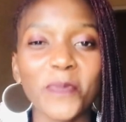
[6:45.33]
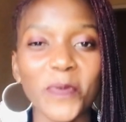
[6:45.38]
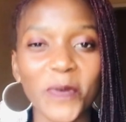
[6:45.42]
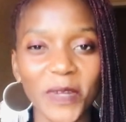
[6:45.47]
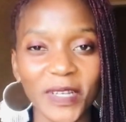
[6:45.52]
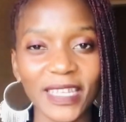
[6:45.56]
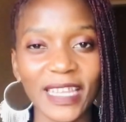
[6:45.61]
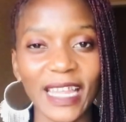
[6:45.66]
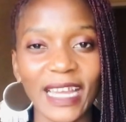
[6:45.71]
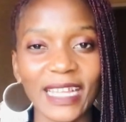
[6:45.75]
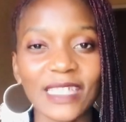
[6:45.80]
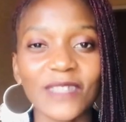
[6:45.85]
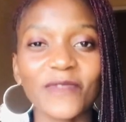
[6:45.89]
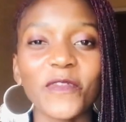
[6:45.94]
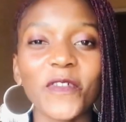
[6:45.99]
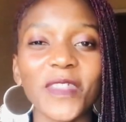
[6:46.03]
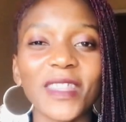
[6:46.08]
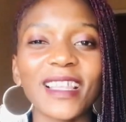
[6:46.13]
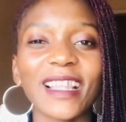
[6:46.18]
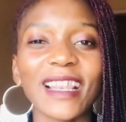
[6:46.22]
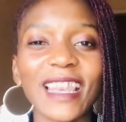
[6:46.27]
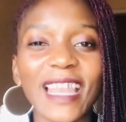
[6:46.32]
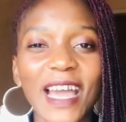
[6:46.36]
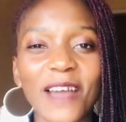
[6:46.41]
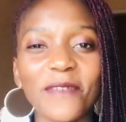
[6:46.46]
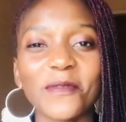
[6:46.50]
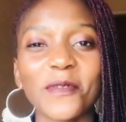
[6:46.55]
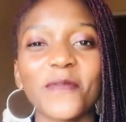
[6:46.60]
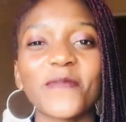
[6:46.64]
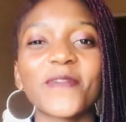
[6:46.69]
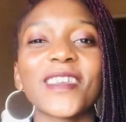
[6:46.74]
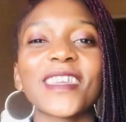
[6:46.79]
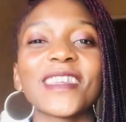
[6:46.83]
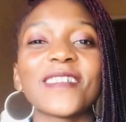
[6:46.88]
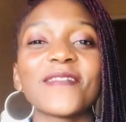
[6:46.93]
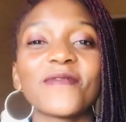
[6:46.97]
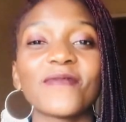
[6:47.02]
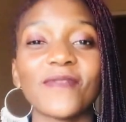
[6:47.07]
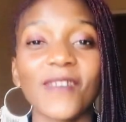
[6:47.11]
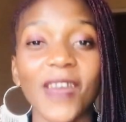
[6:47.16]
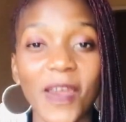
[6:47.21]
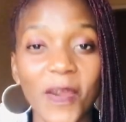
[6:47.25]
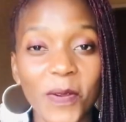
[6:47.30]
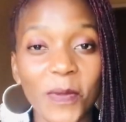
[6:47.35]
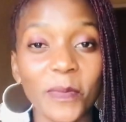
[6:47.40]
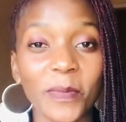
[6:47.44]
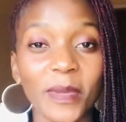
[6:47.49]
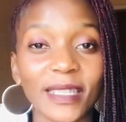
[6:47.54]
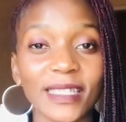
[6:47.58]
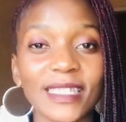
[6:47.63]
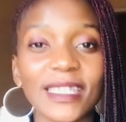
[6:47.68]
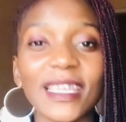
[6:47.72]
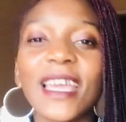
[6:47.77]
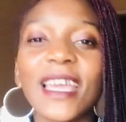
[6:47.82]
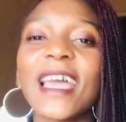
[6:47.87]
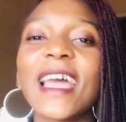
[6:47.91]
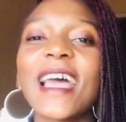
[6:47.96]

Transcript: products for the love of the environment.